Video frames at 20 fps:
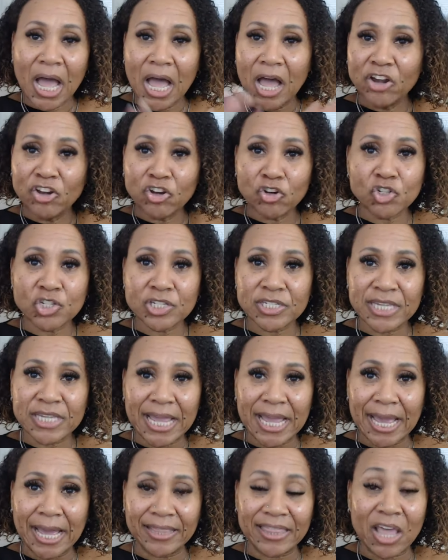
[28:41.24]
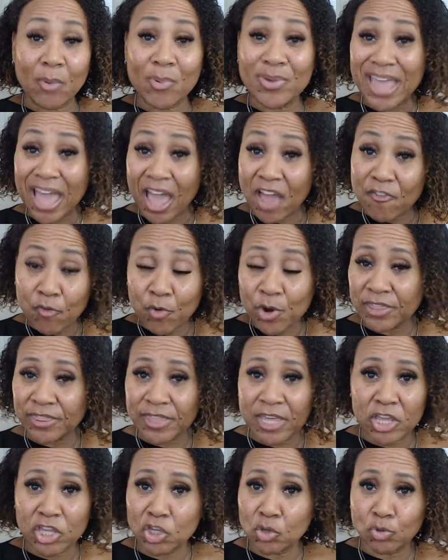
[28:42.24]
Understand that with
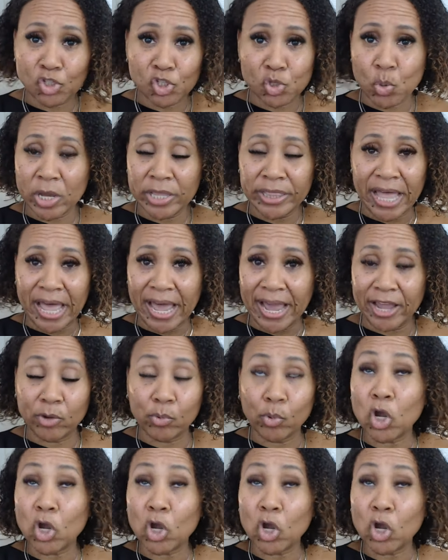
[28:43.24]
everything you do online,